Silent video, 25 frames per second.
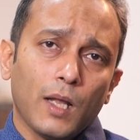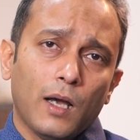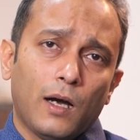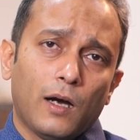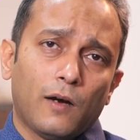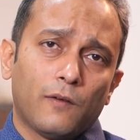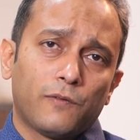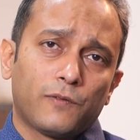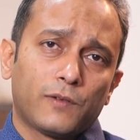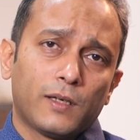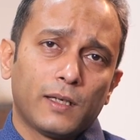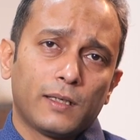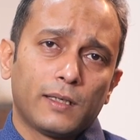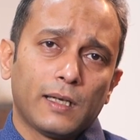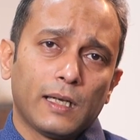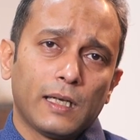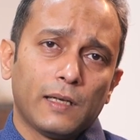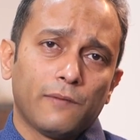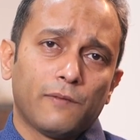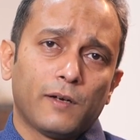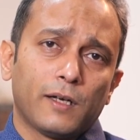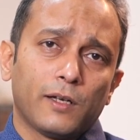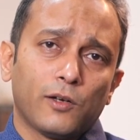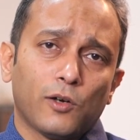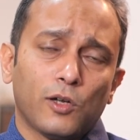after
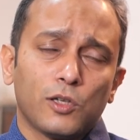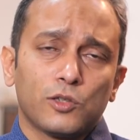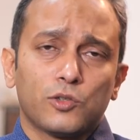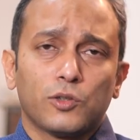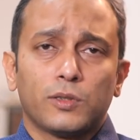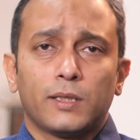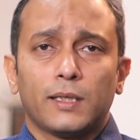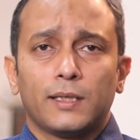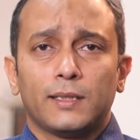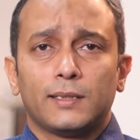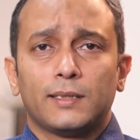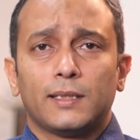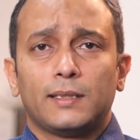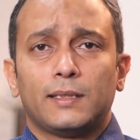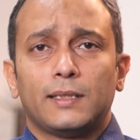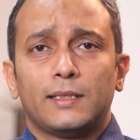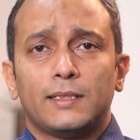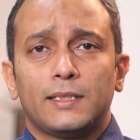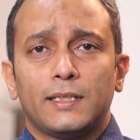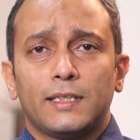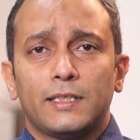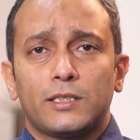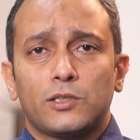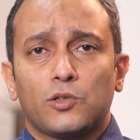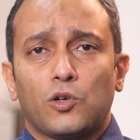delivery also there is a
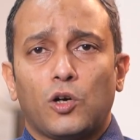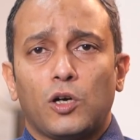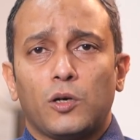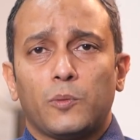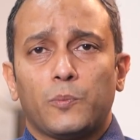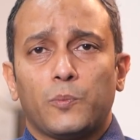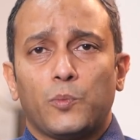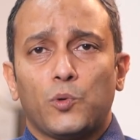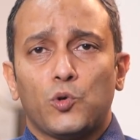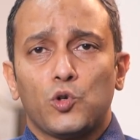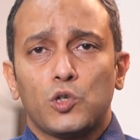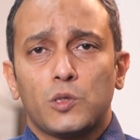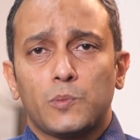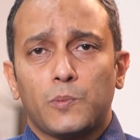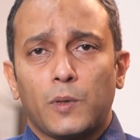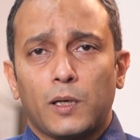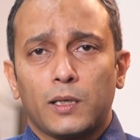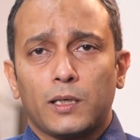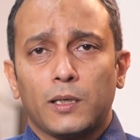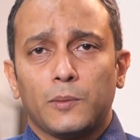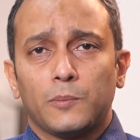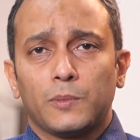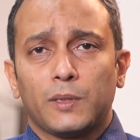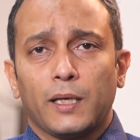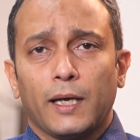disease called
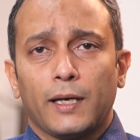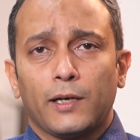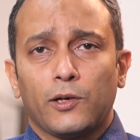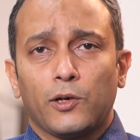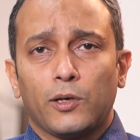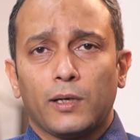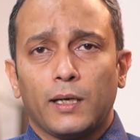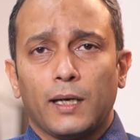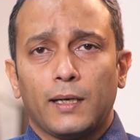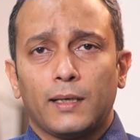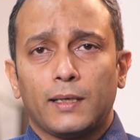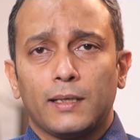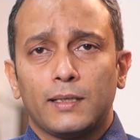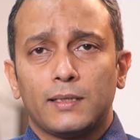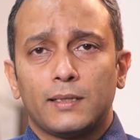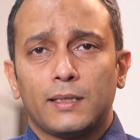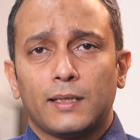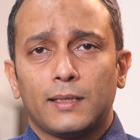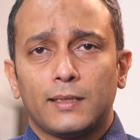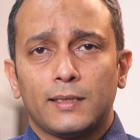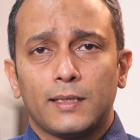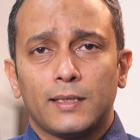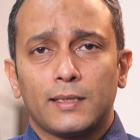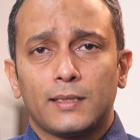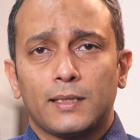postpartum thyroiditis.
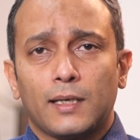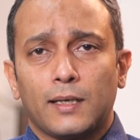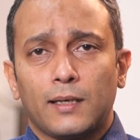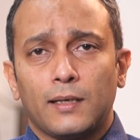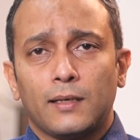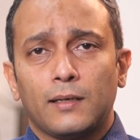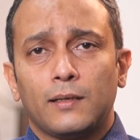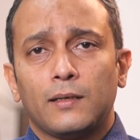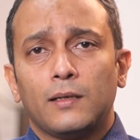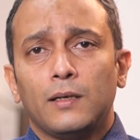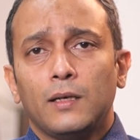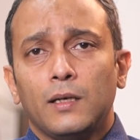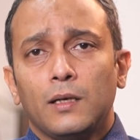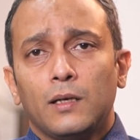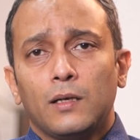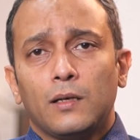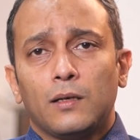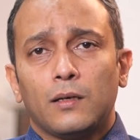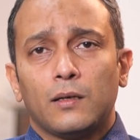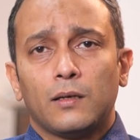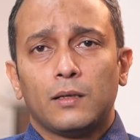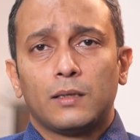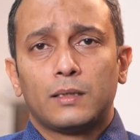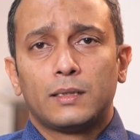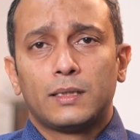There is a
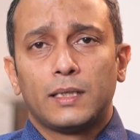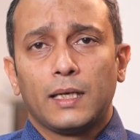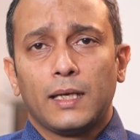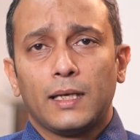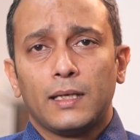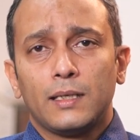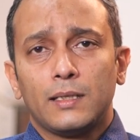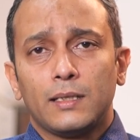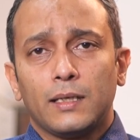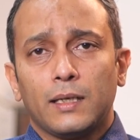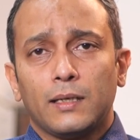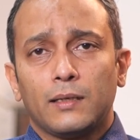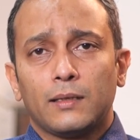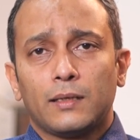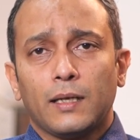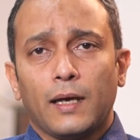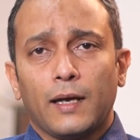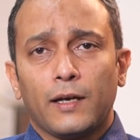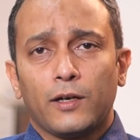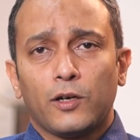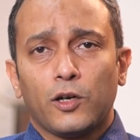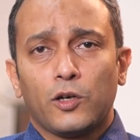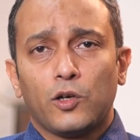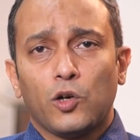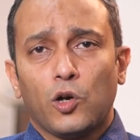sudden change in
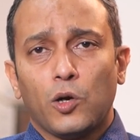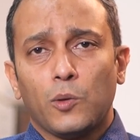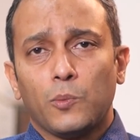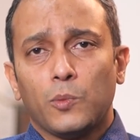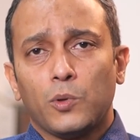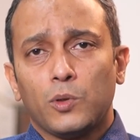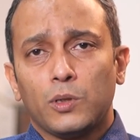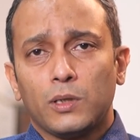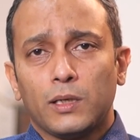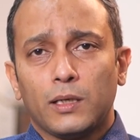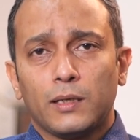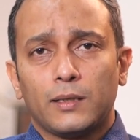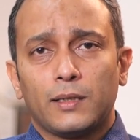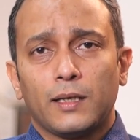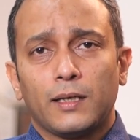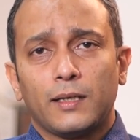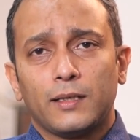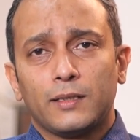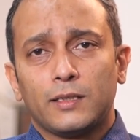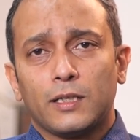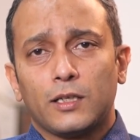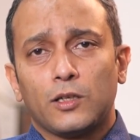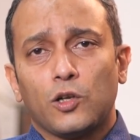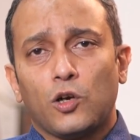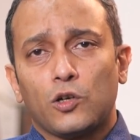thyroid hormone, that there
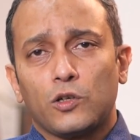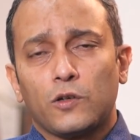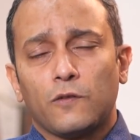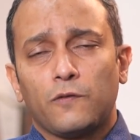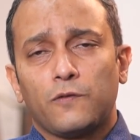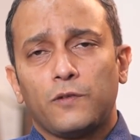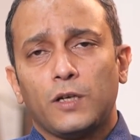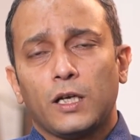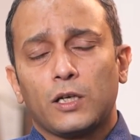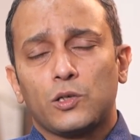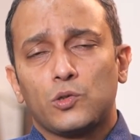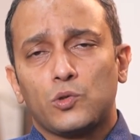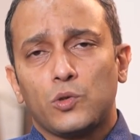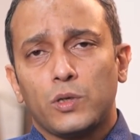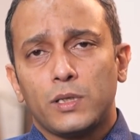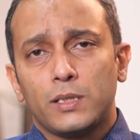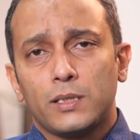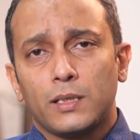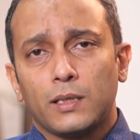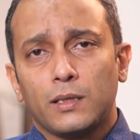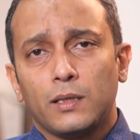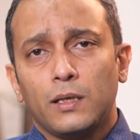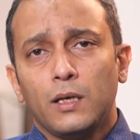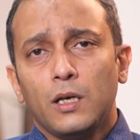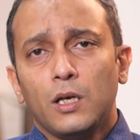is a lot of
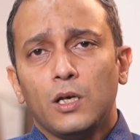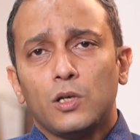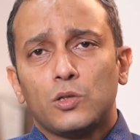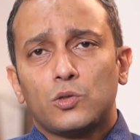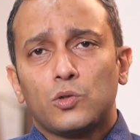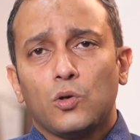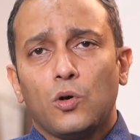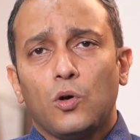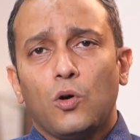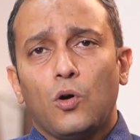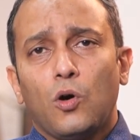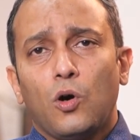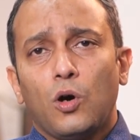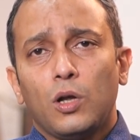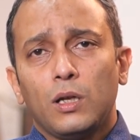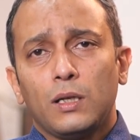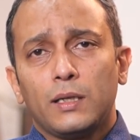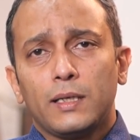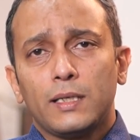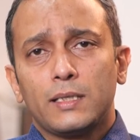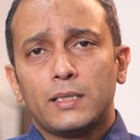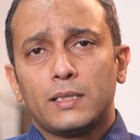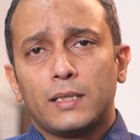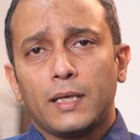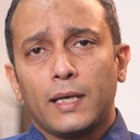fluctuation. So all
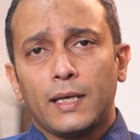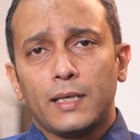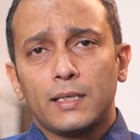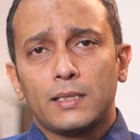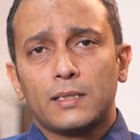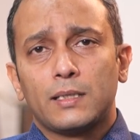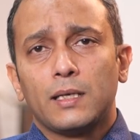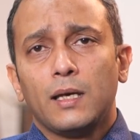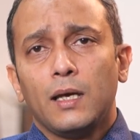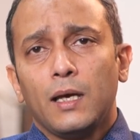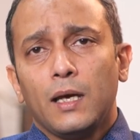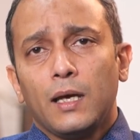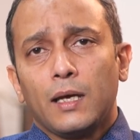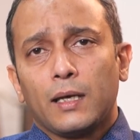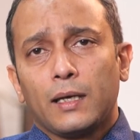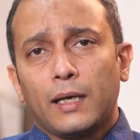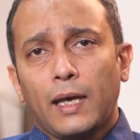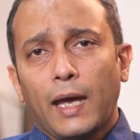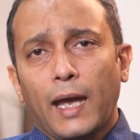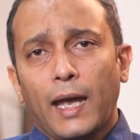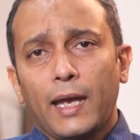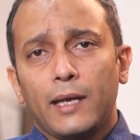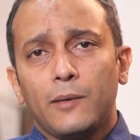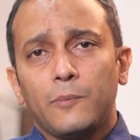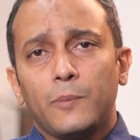these things
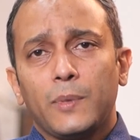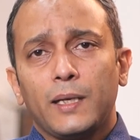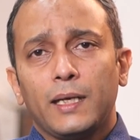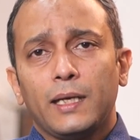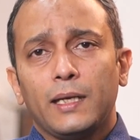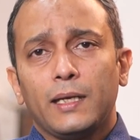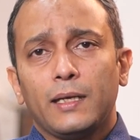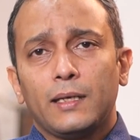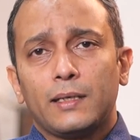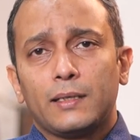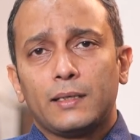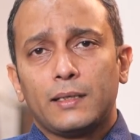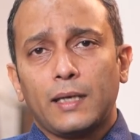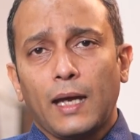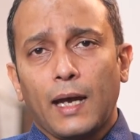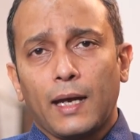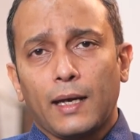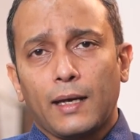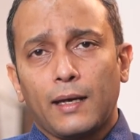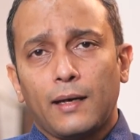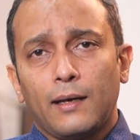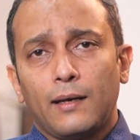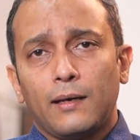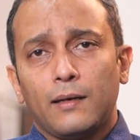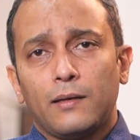can be
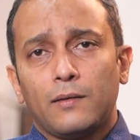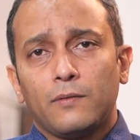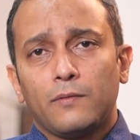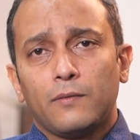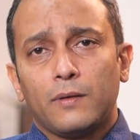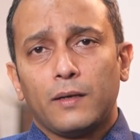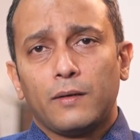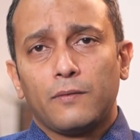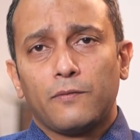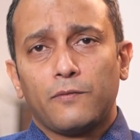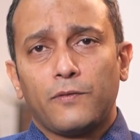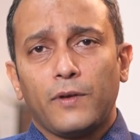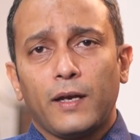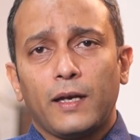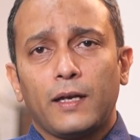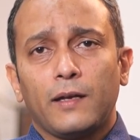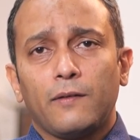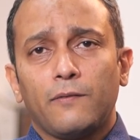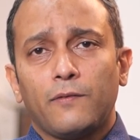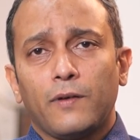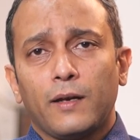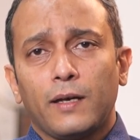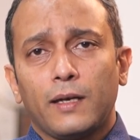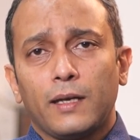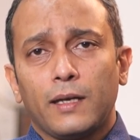tackled
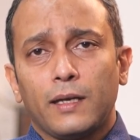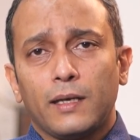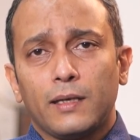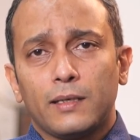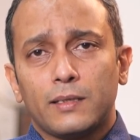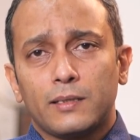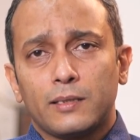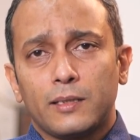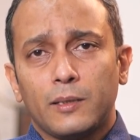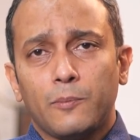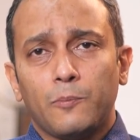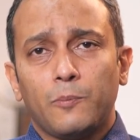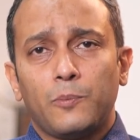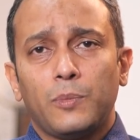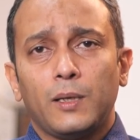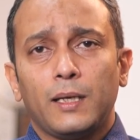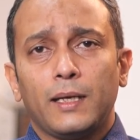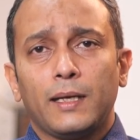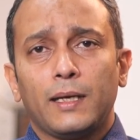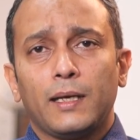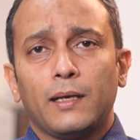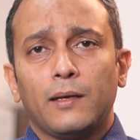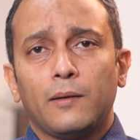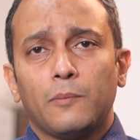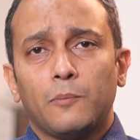very
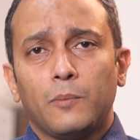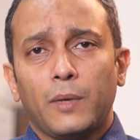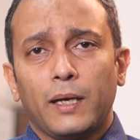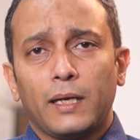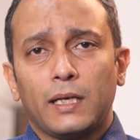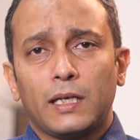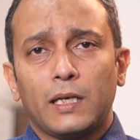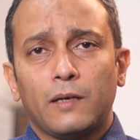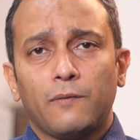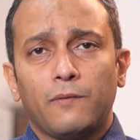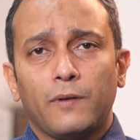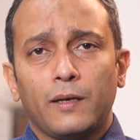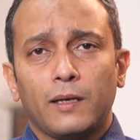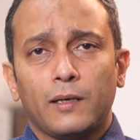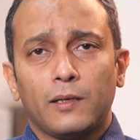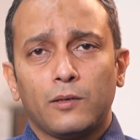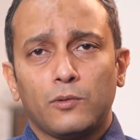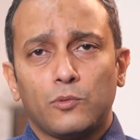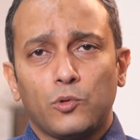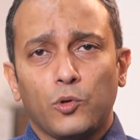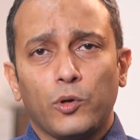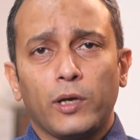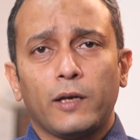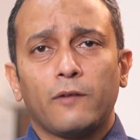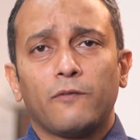simply by
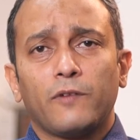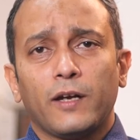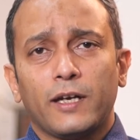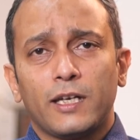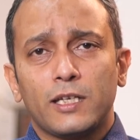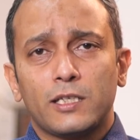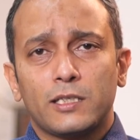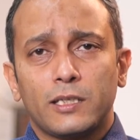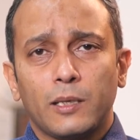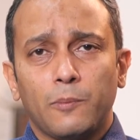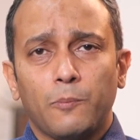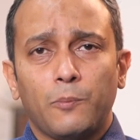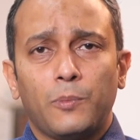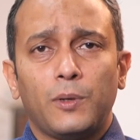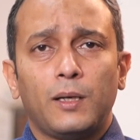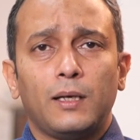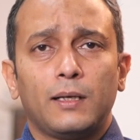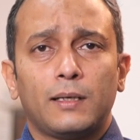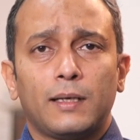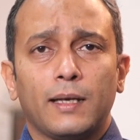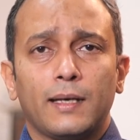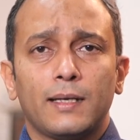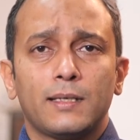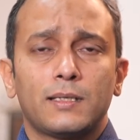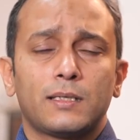doing very
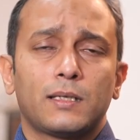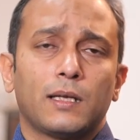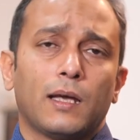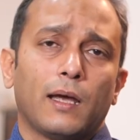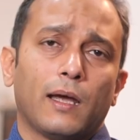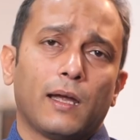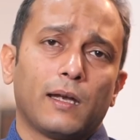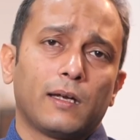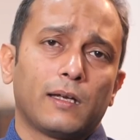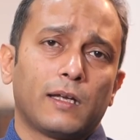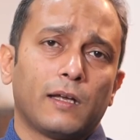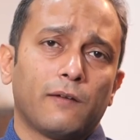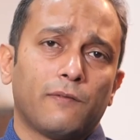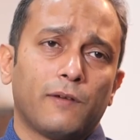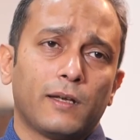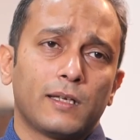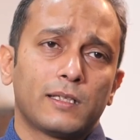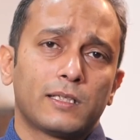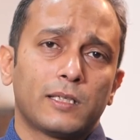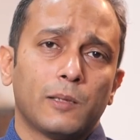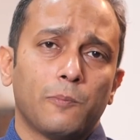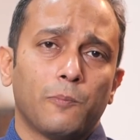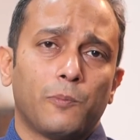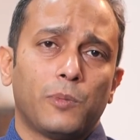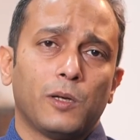simple test and
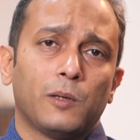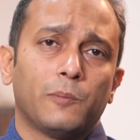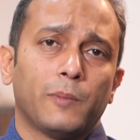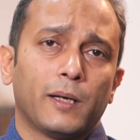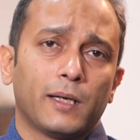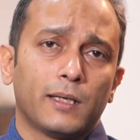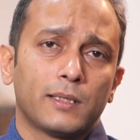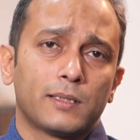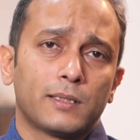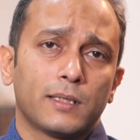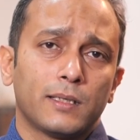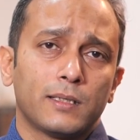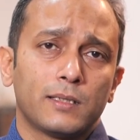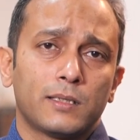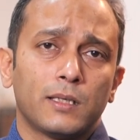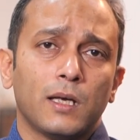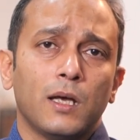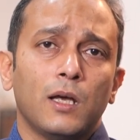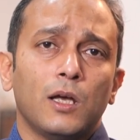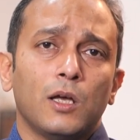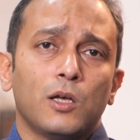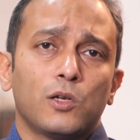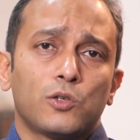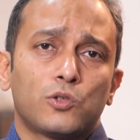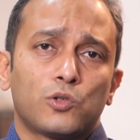giving simple medicines.
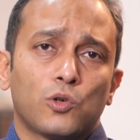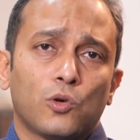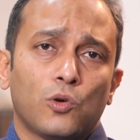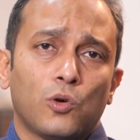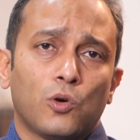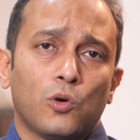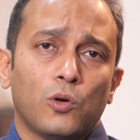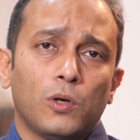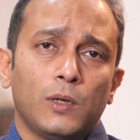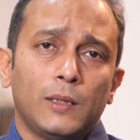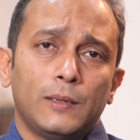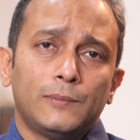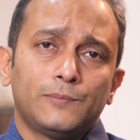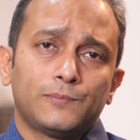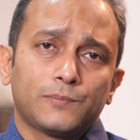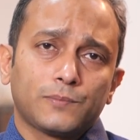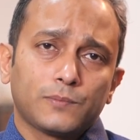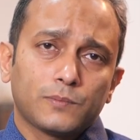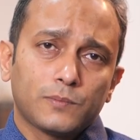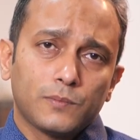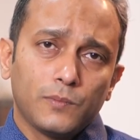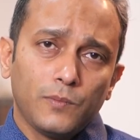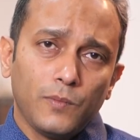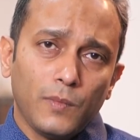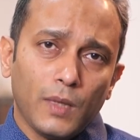So
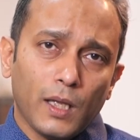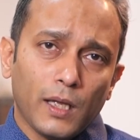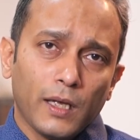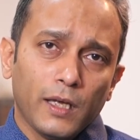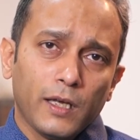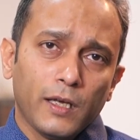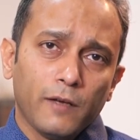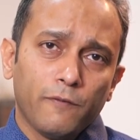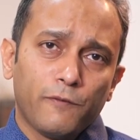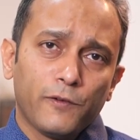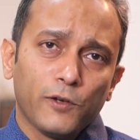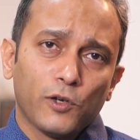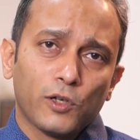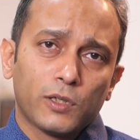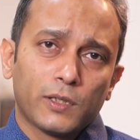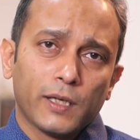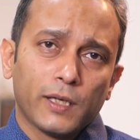if your